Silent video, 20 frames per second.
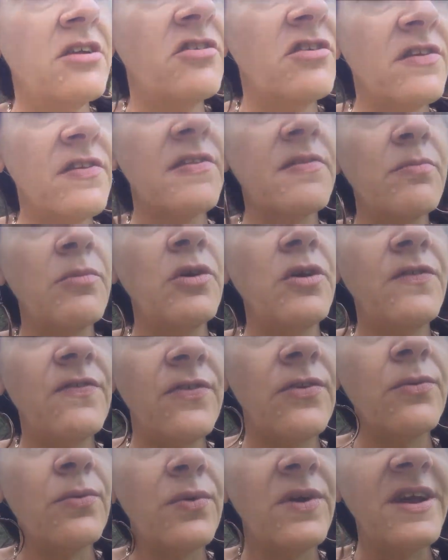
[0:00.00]
just move
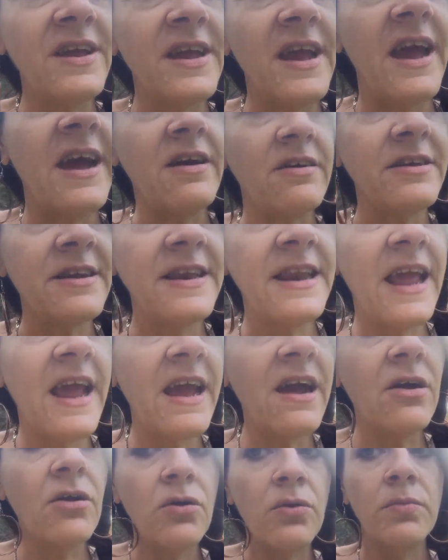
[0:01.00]
the rig out
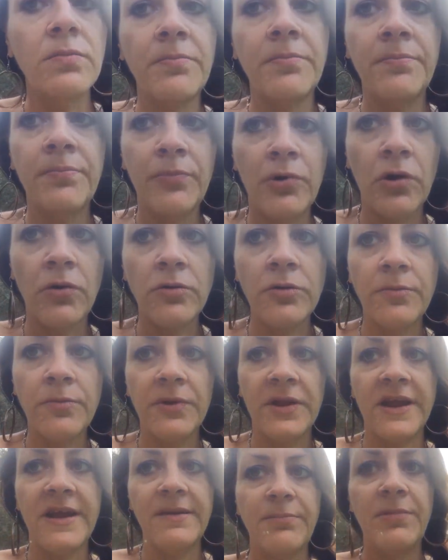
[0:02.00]
now,
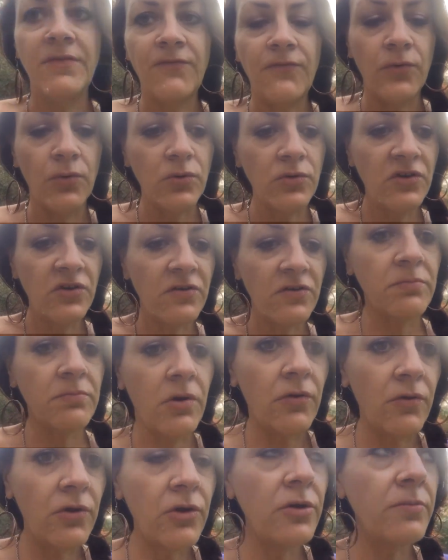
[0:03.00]
probably before
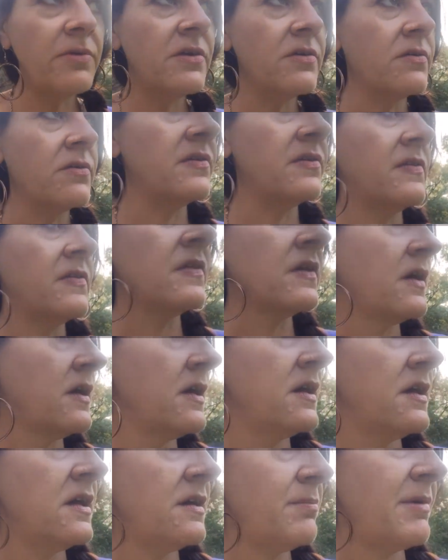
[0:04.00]
tomorrow, because
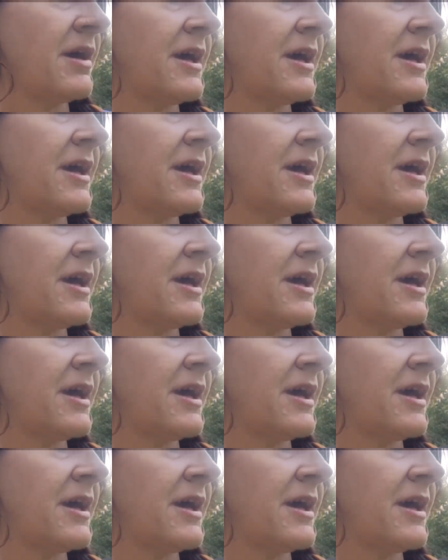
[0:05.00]
there